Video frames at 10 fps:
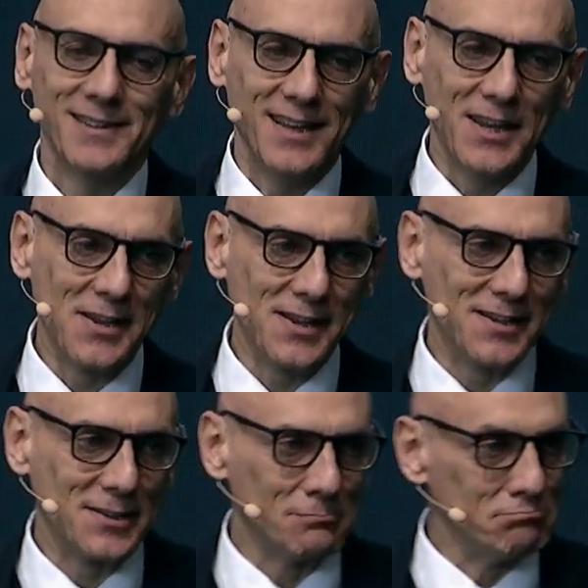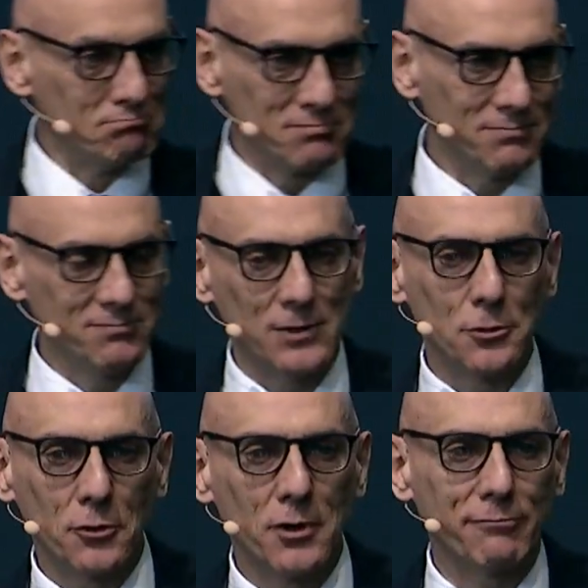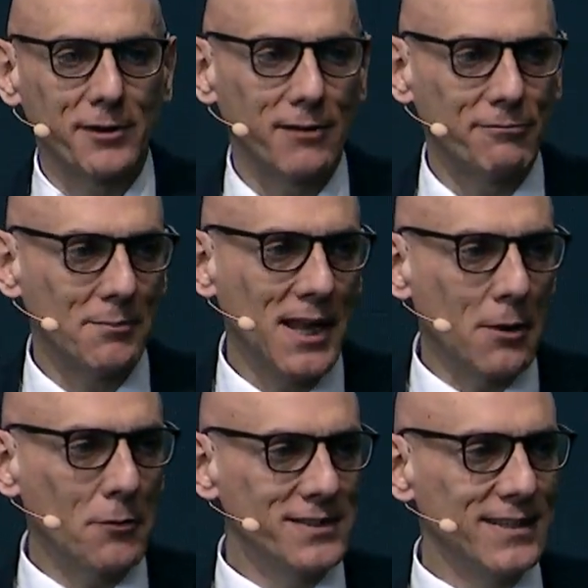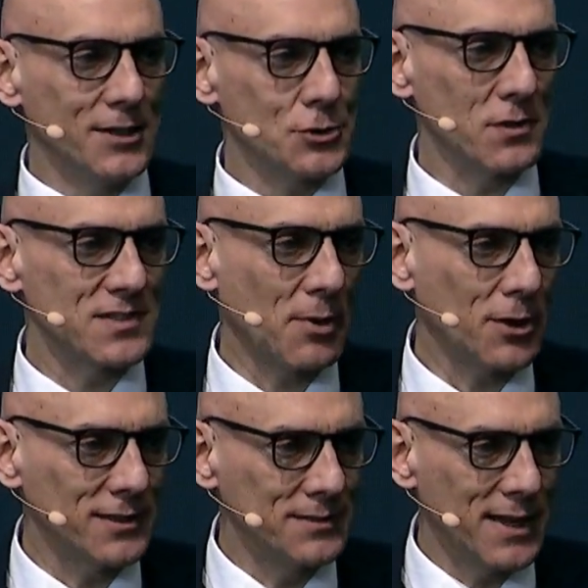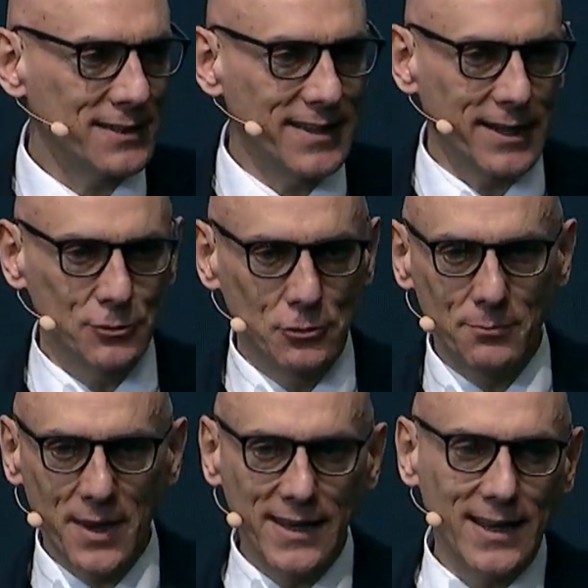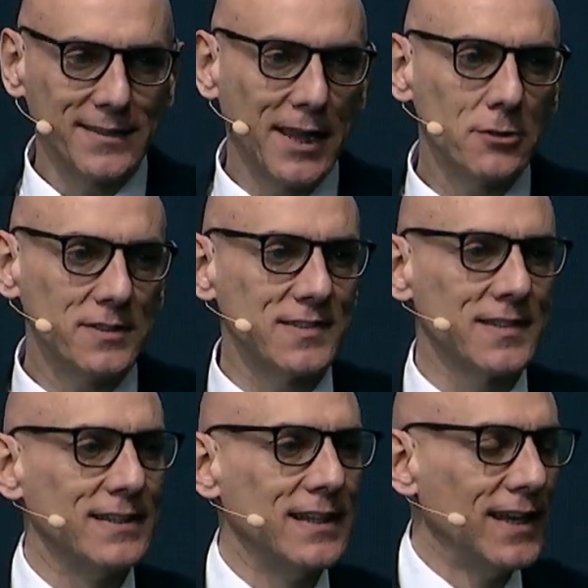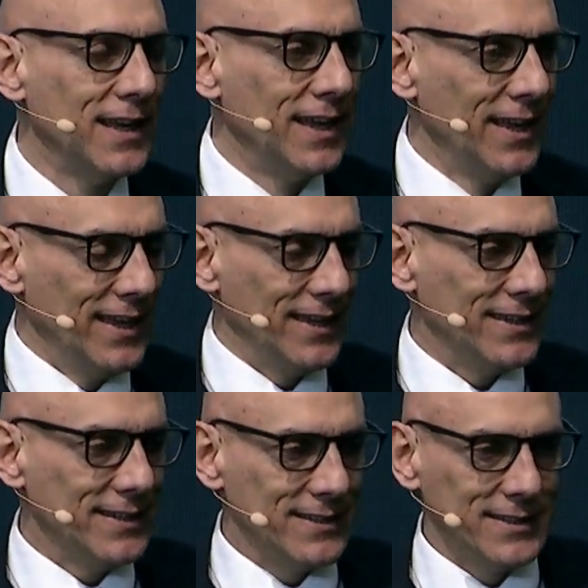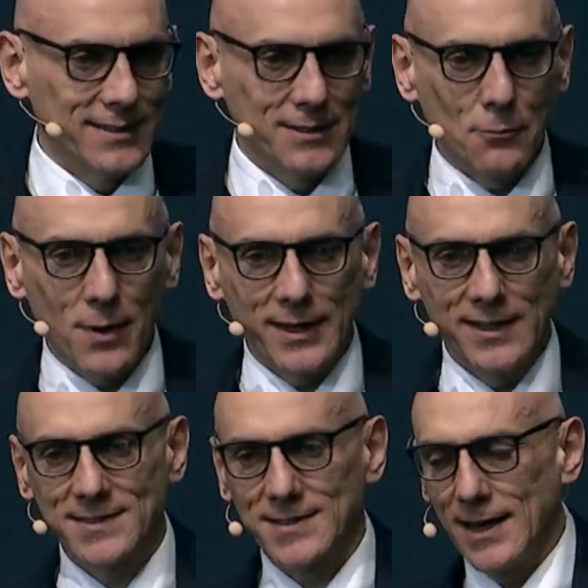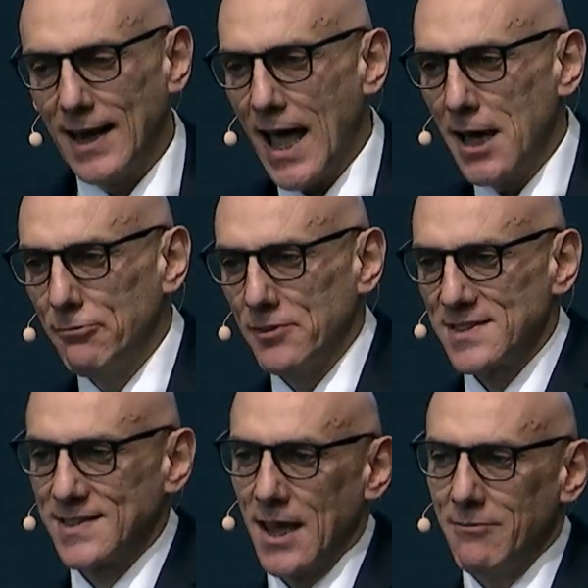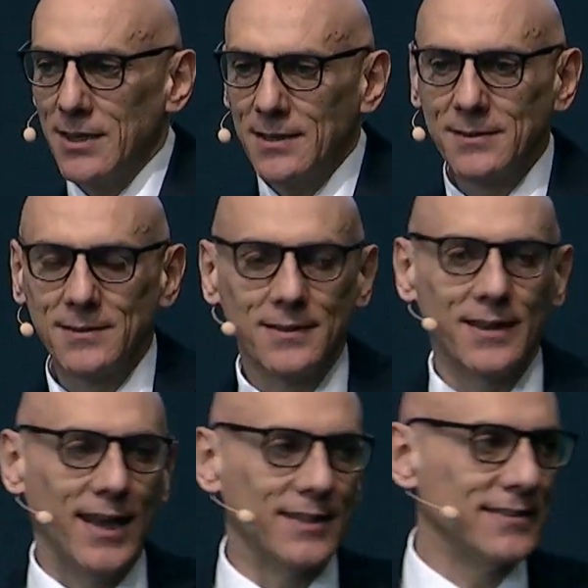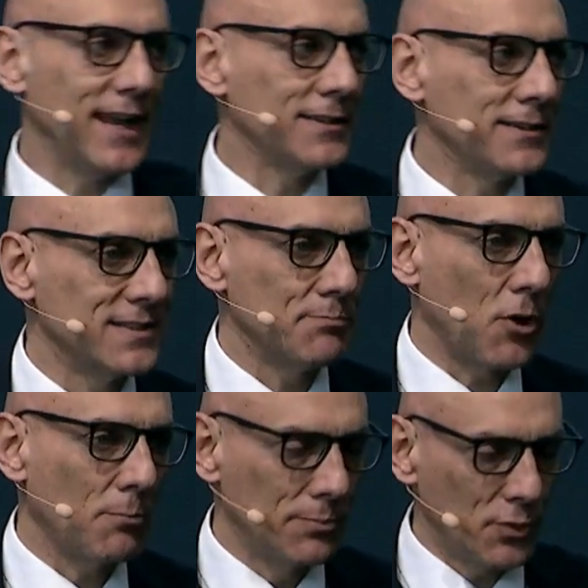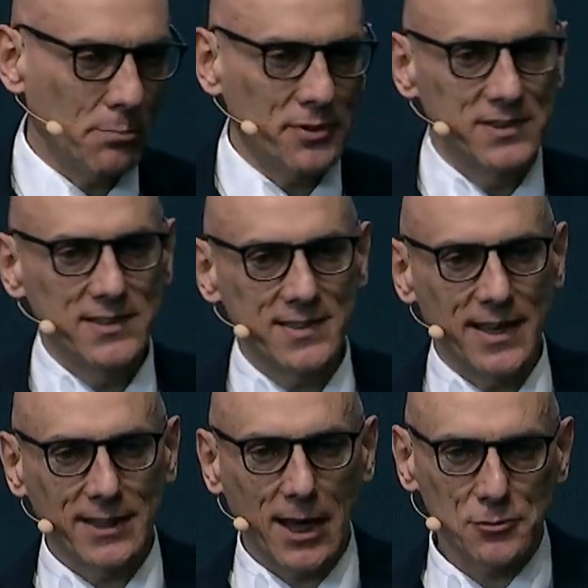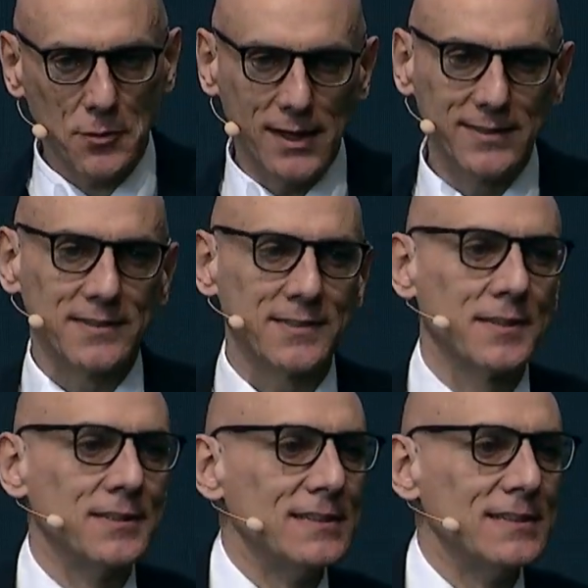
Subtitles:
I don't know if you're familiar with the insurance product, but there are two main categories. One is life and saving, and the other is properties and casualties.